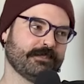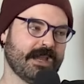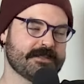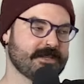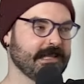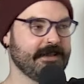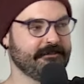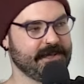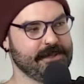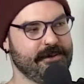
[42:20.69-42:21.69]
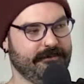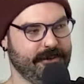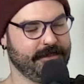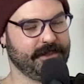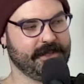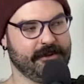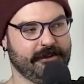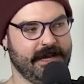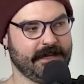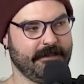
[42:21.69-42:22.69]
I saw that video of you putting your
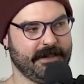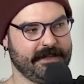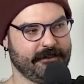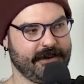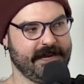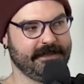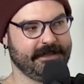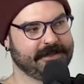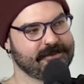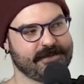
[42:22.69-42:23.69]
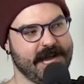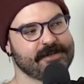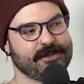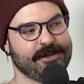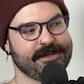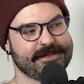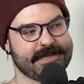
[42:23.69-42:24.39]
leg up on the railing at the drag show this